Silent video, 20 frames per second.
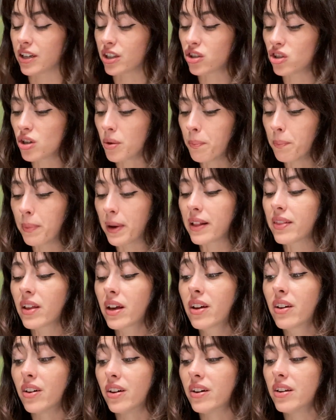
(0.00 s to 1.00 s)
jumping the
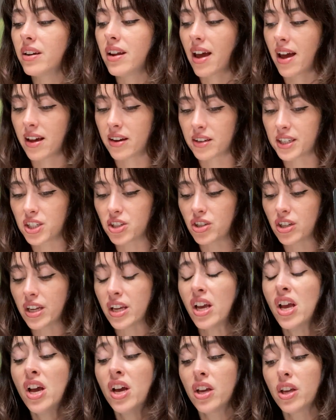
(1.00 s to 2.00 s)
gun energy.